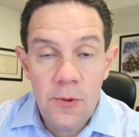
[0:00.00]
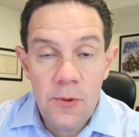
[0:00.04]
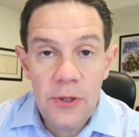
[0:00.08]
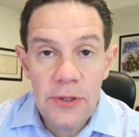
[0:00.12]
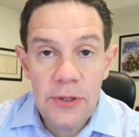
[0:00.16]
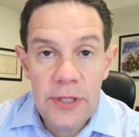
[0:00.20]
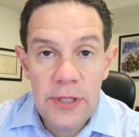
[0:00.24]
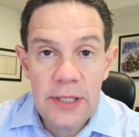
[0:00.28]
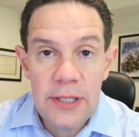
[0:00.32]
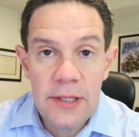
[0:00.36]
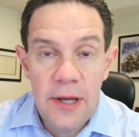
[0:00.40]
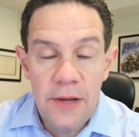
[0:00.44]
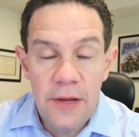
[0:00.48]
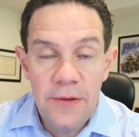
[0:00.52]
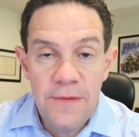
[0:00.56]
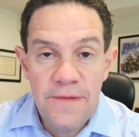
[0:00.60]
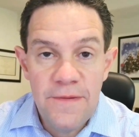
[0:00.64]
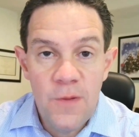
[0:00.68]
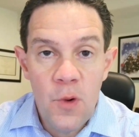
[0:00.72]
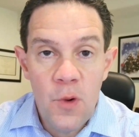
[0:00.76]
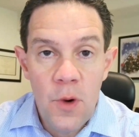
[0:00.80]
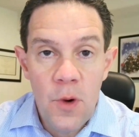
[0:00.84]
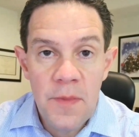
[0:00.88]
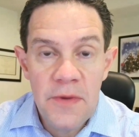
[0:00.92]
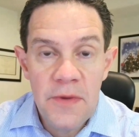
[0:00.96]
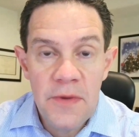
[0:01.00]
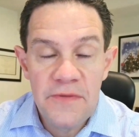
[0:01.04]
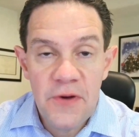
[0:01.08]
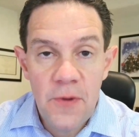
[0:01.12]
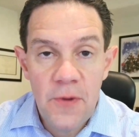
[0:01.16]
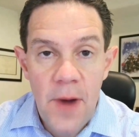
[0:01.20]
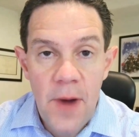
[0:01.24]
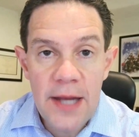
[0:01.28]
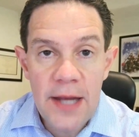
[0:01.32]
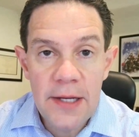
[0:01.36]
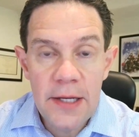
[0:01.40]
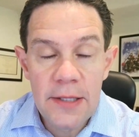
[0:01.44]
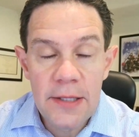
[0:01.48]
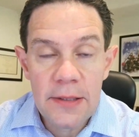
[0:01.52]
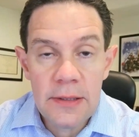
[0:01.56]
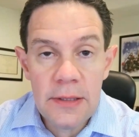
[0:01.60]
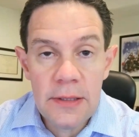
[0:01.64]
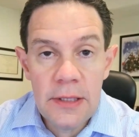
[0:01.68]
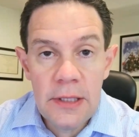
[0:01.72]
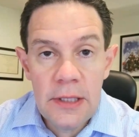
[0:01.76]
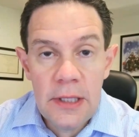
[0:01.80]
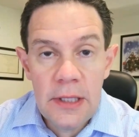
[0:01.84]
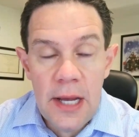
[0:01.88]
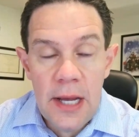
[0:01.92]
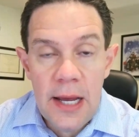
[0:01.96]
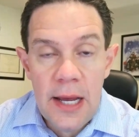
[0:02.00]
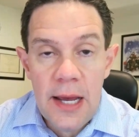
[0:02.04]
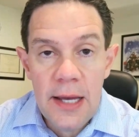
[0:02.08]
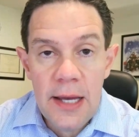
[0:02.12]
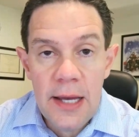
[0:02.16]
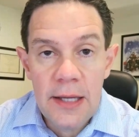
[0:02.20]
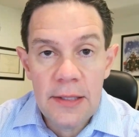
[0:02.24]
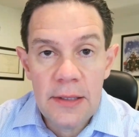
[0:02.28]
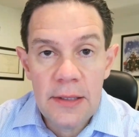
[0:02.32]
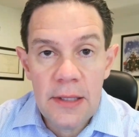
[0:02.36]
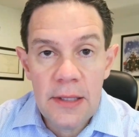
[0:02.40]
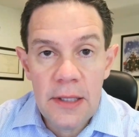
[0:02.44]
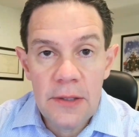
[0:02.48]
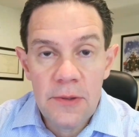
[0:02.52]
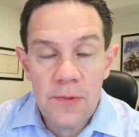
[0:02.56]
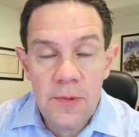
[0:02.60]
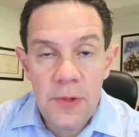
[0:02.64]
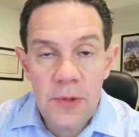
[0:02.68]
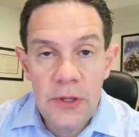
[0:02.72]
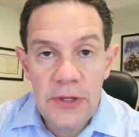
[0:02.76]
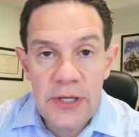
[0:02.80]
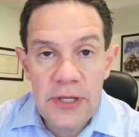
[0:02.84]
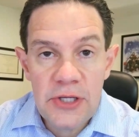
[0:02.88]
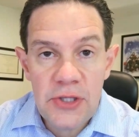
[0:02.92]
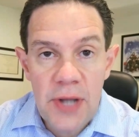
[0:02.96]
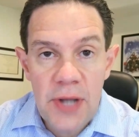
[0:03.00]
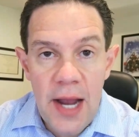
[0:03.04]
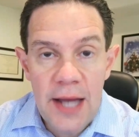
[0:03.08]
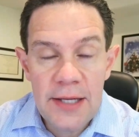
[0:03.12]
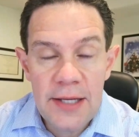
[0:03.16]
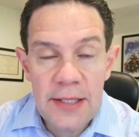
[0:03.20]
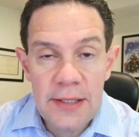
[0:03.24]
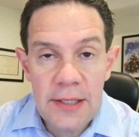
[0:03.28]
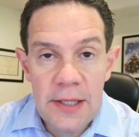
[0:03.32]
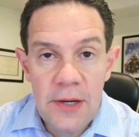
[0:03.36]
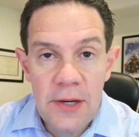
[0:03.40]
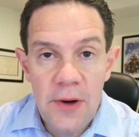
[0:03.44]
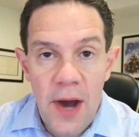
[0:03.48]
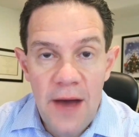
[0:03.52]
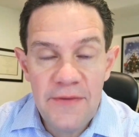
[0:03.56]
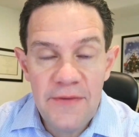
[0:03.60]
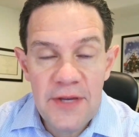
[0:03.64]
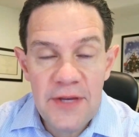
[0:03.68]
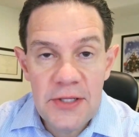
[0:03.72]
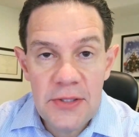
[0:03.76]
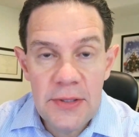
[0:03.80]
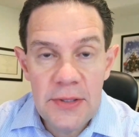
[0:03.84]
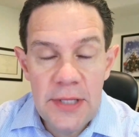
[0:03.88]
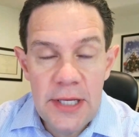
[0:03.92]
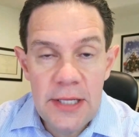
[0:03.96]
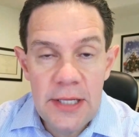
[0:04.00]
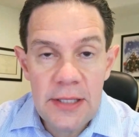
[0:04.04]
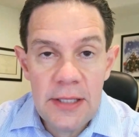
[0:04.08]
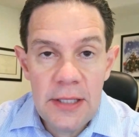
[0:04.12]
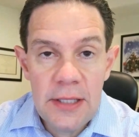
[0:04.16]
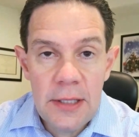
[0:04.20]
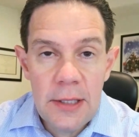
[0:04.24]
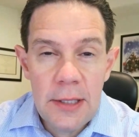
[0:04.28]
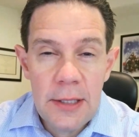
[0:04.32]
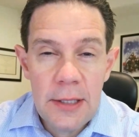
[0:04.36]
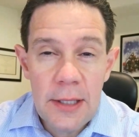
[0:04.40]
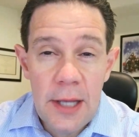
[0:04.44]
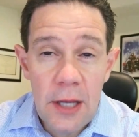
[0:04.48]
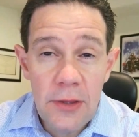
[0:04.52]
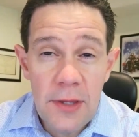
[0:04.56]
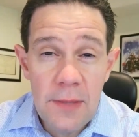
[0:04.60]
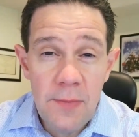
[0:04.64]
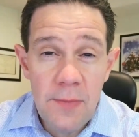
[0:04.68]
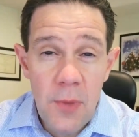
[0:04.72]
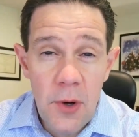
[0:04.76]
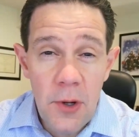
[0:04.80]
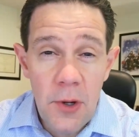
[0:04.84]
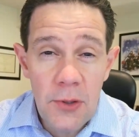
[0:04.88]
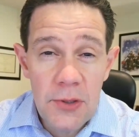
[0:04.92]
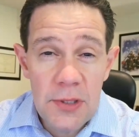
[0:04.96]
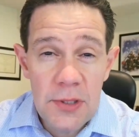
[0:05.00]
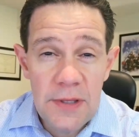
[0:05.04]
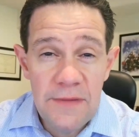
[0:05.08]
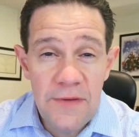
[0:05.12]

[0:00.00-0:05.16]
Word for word: really mm. another form of credit. Yeah. And uh, really trying to, you know, obviously get the most.